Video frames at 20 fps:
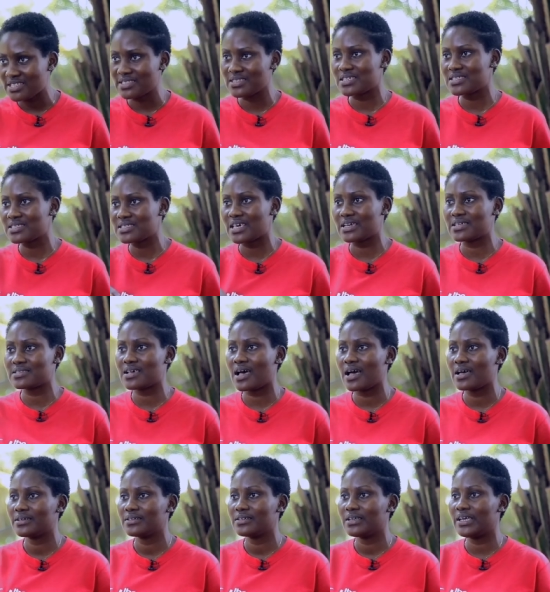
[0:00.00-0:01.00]
in this sector?
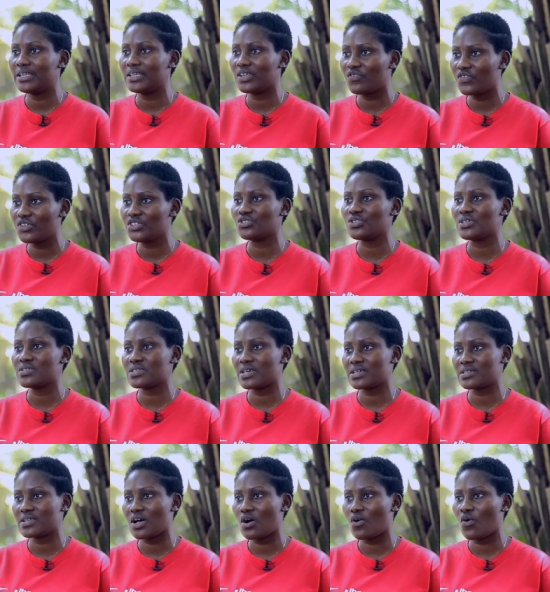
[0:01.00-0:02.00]
in the fishery
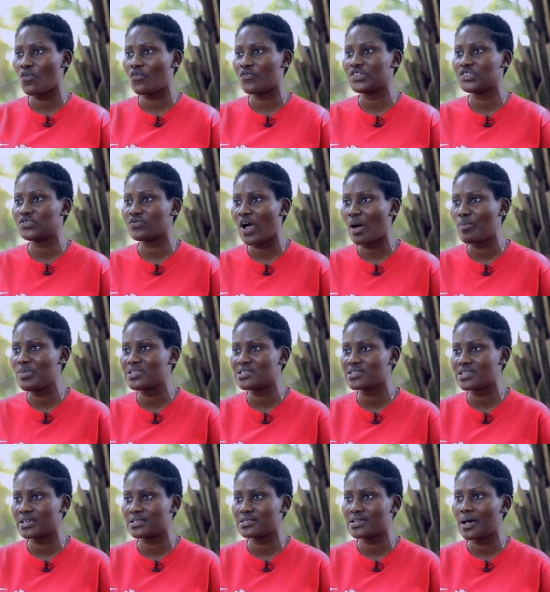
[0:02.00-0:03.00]
sector or fish farming sector?